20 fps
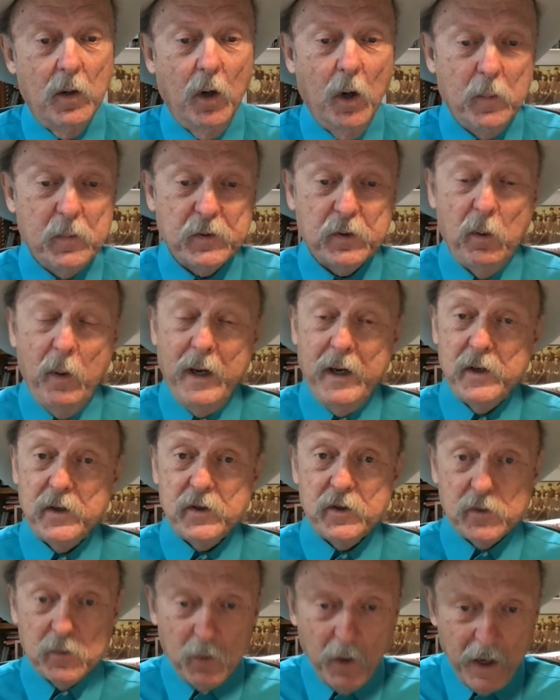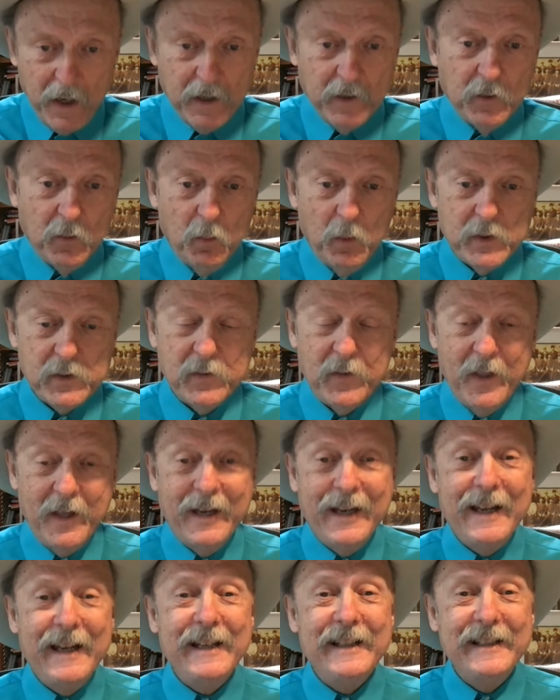Earp's greatest strength was that
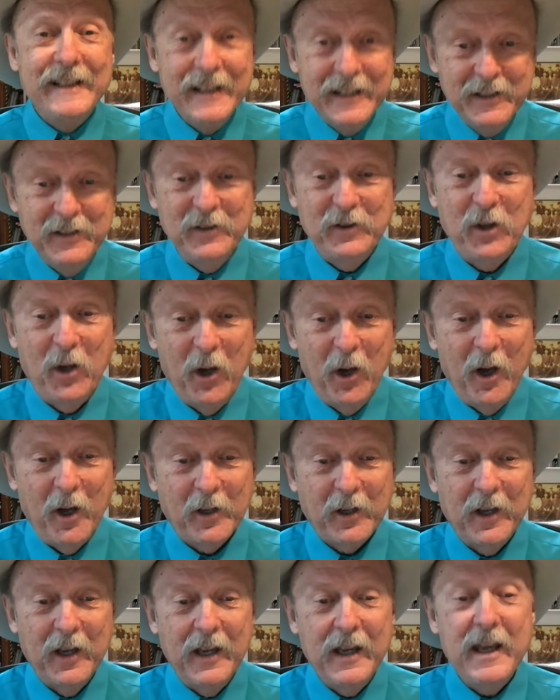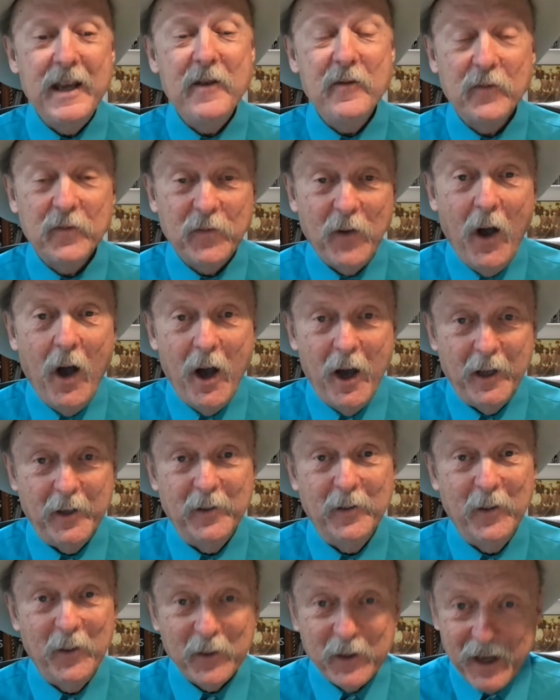he didn't talk, he fought,
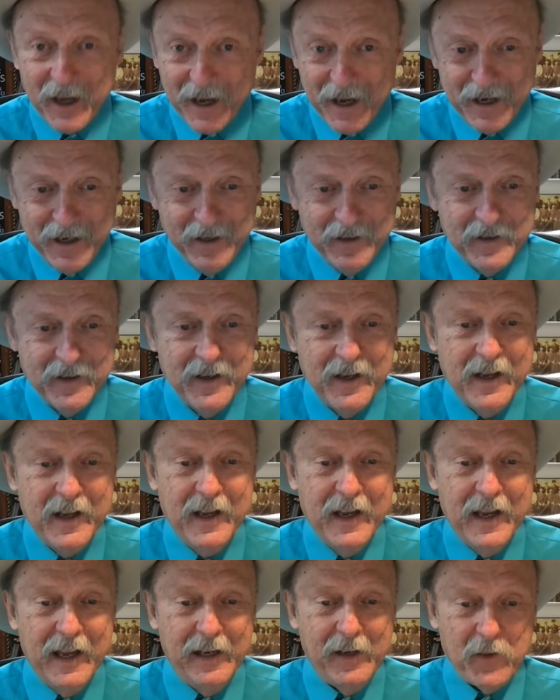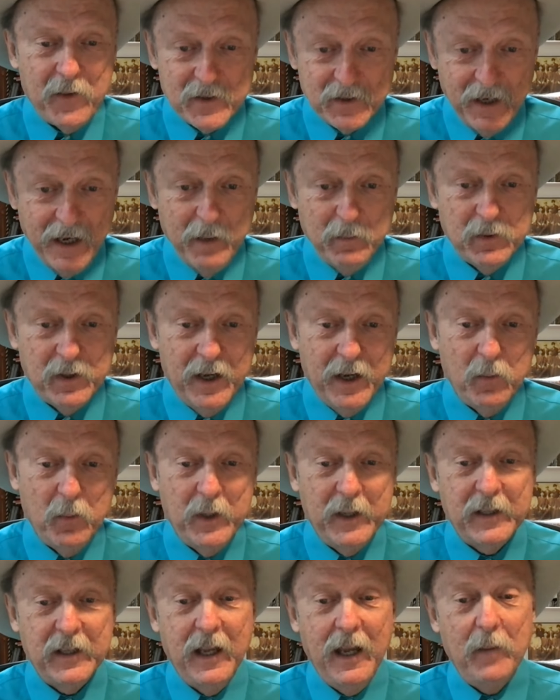okay? And at the same time,
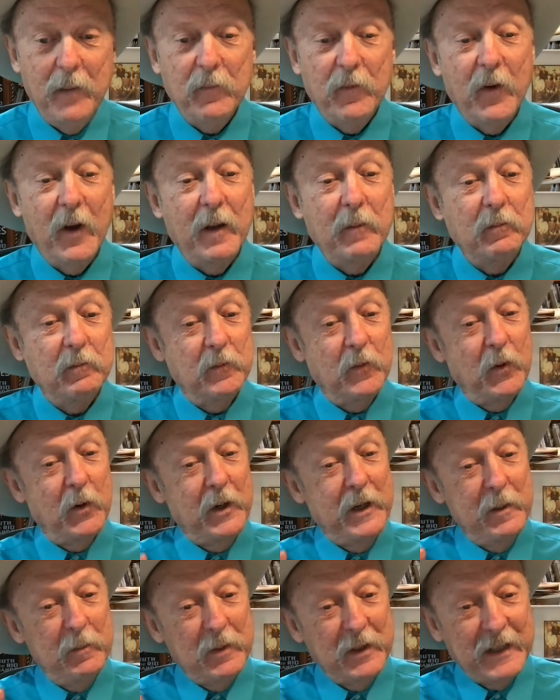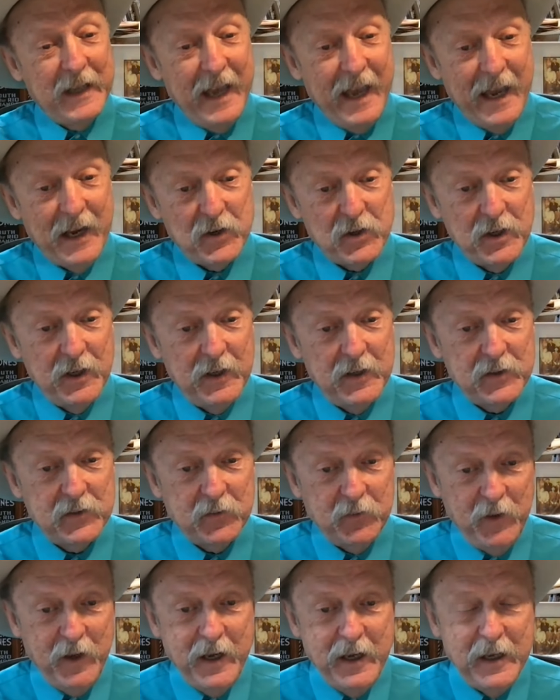when it came time for him to cash in his
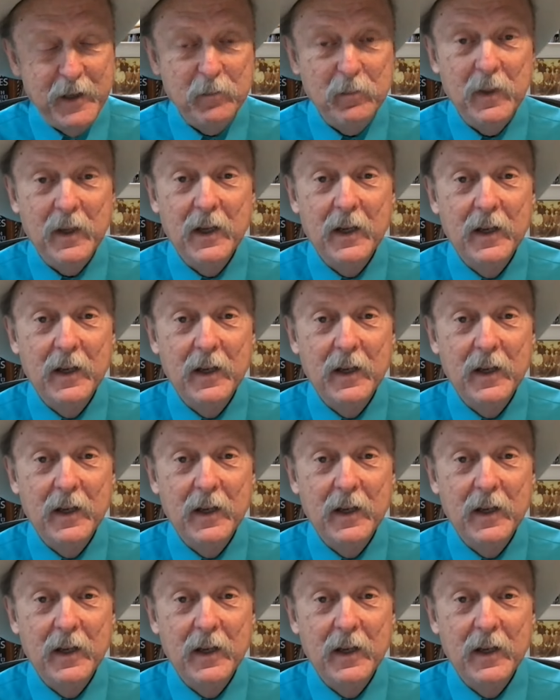fame,